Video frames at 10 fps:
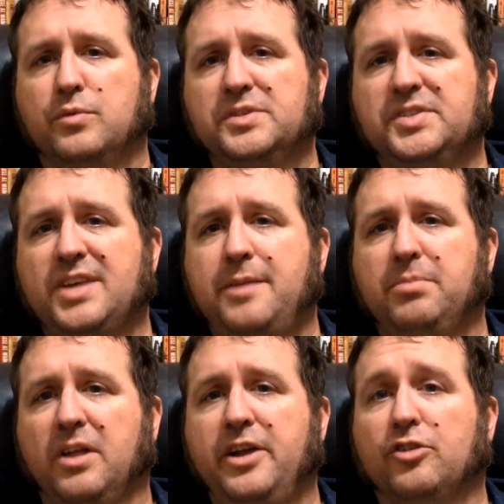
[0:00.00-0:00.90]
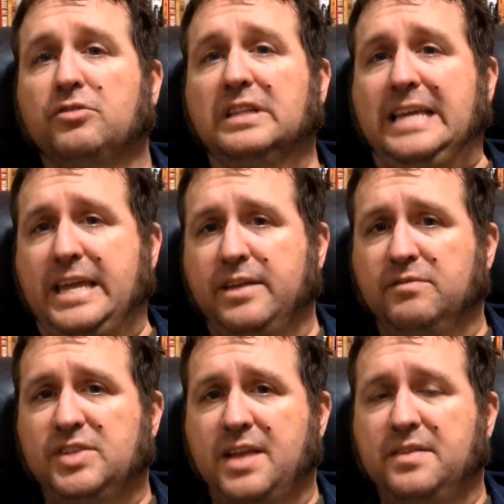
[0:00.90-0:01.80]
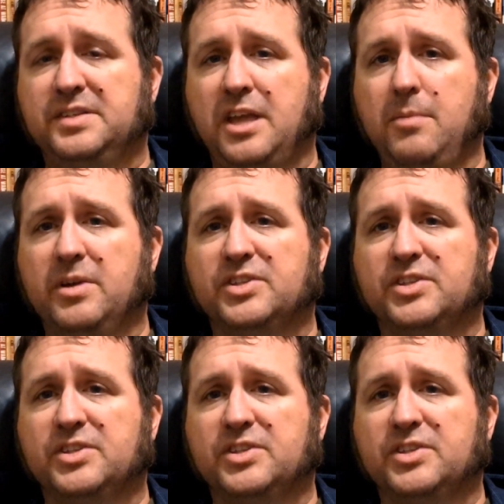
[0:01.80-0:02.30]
when said player leaves and the team